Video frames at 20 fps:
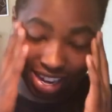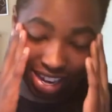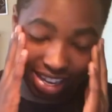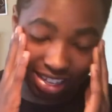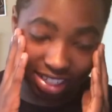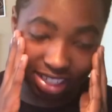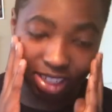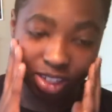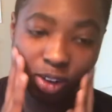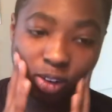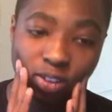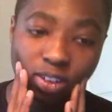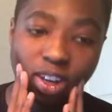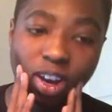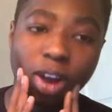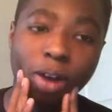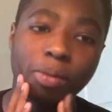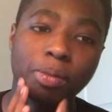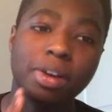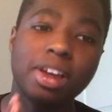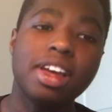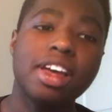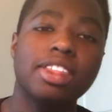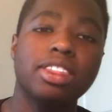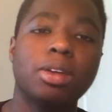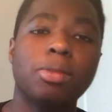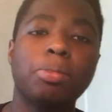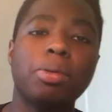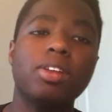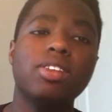It's so dumb.
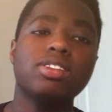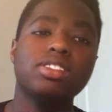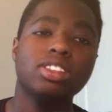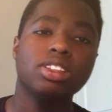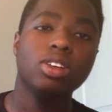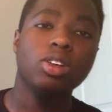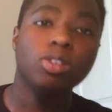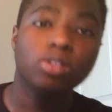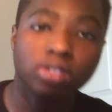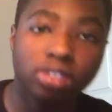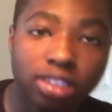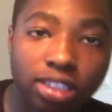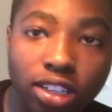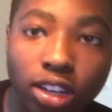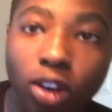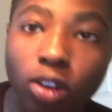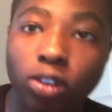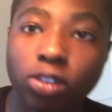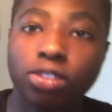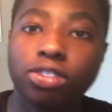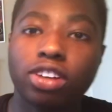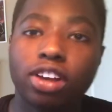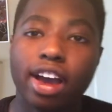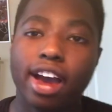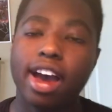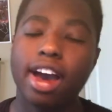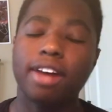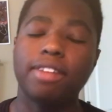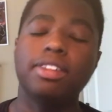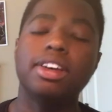The person who's known
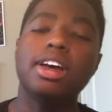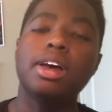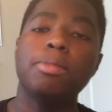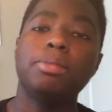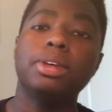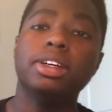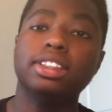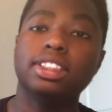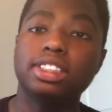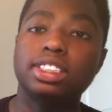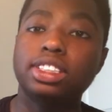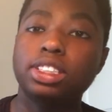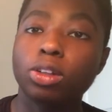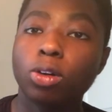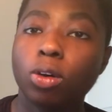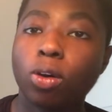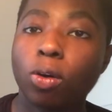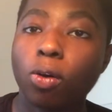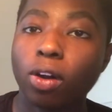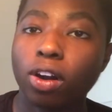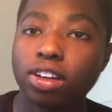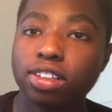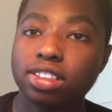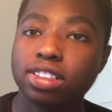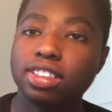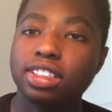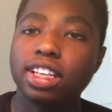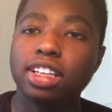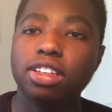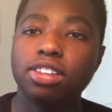to be able to steal quirks
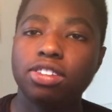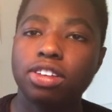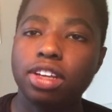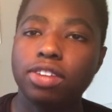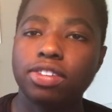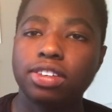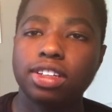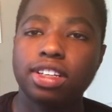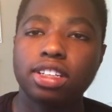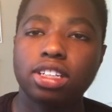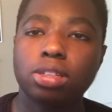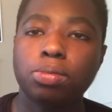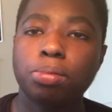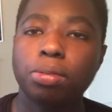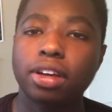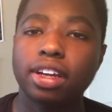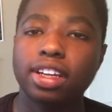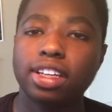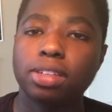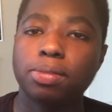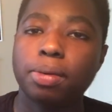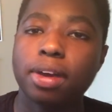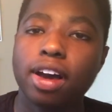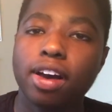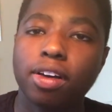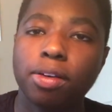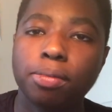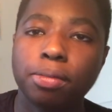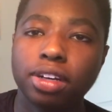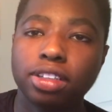didn't even display his
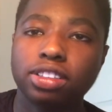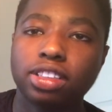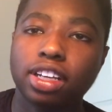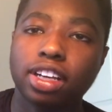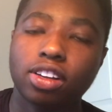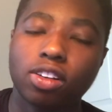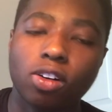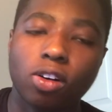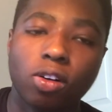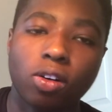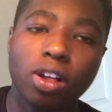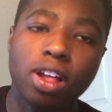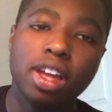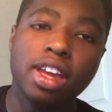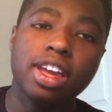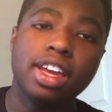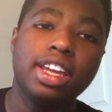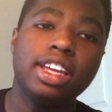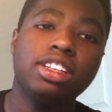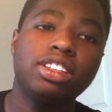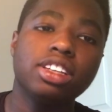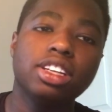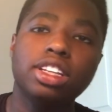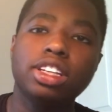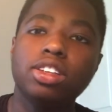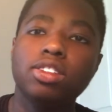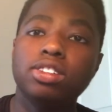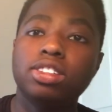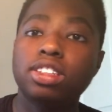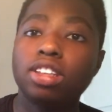power much at all. He should
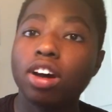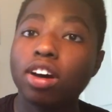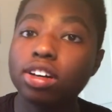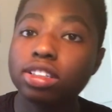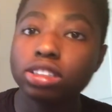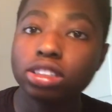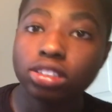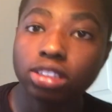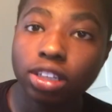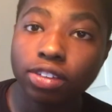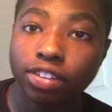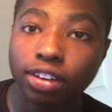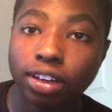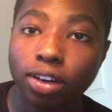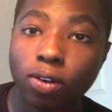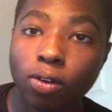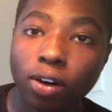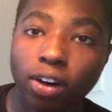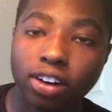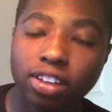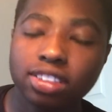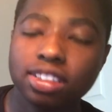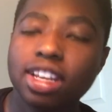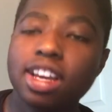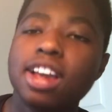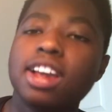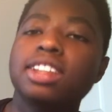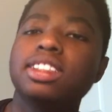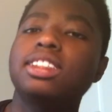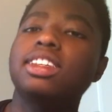have used tons of different quirks
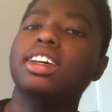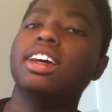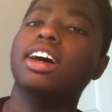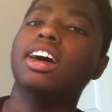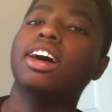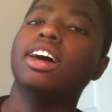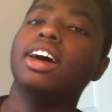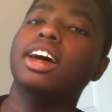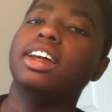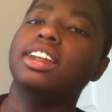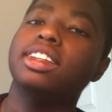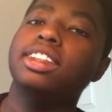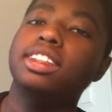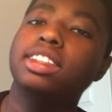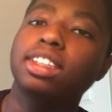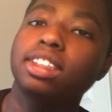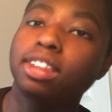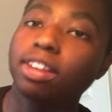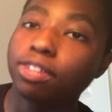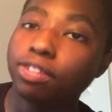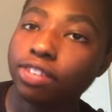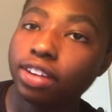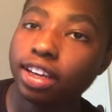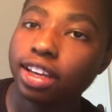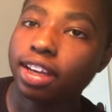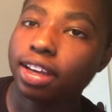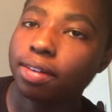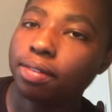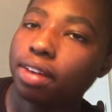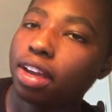and to
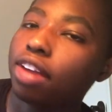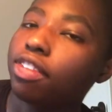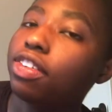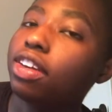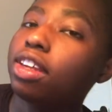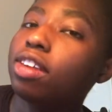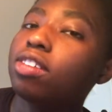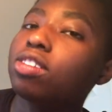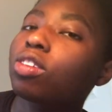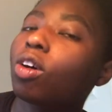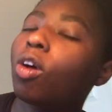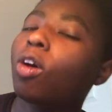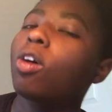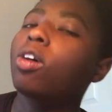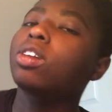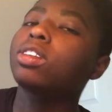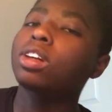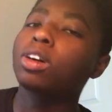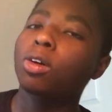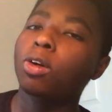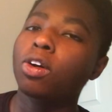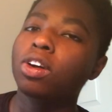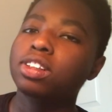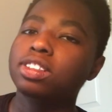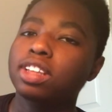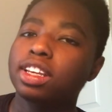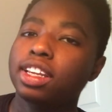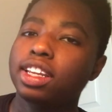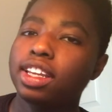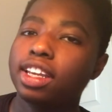defeat him. If he used all the
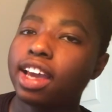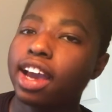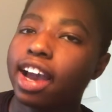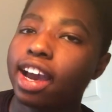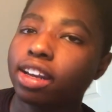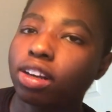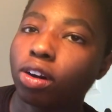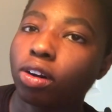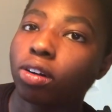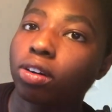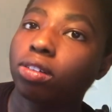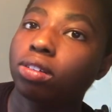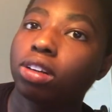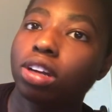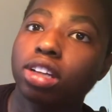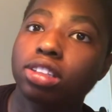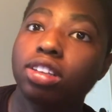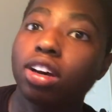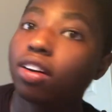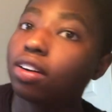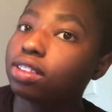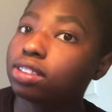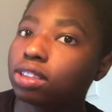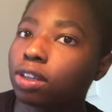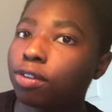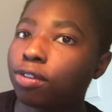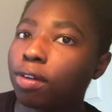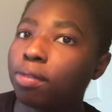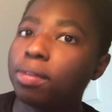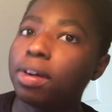quirks that he had, or tons
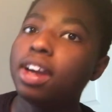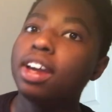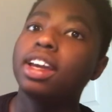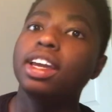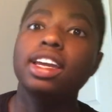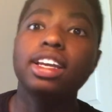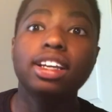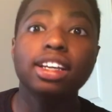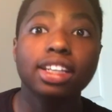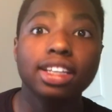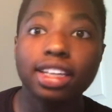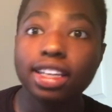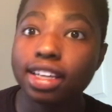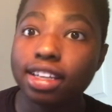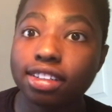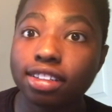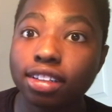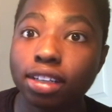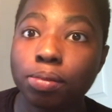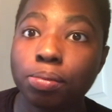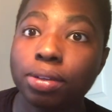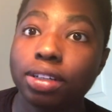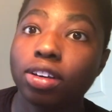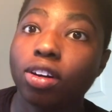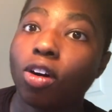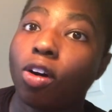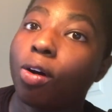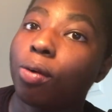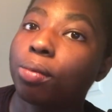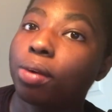of them, he could have easily beat
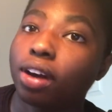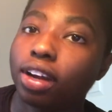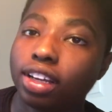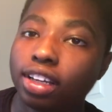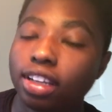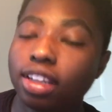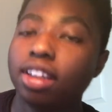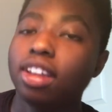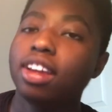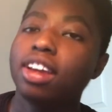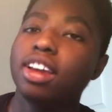All Might.